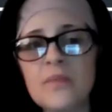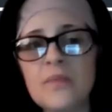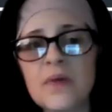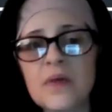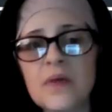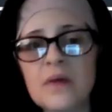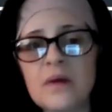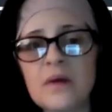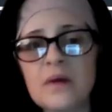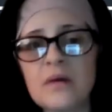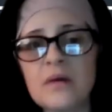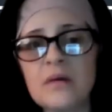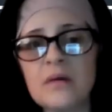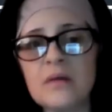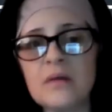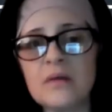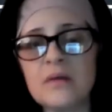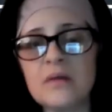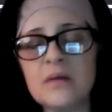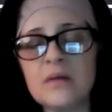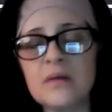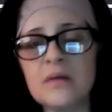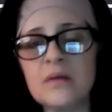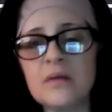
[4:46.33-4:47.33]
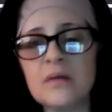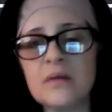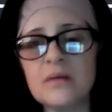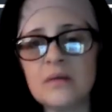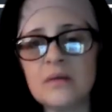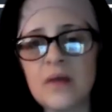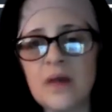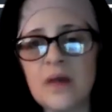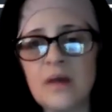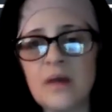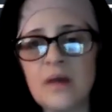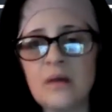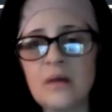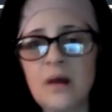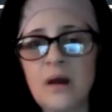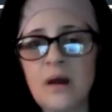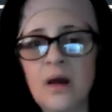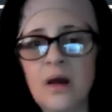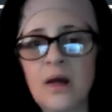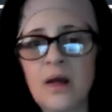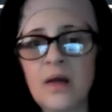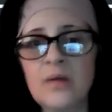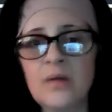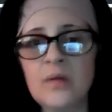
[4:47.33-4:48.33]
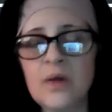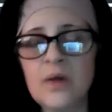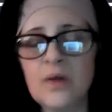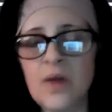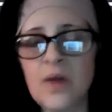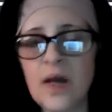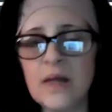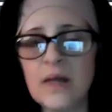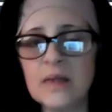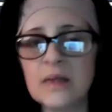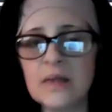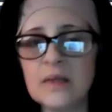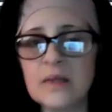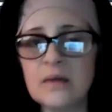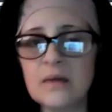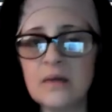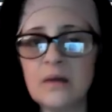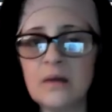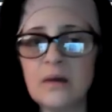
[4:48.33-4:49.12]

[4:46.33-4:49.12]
because then I realized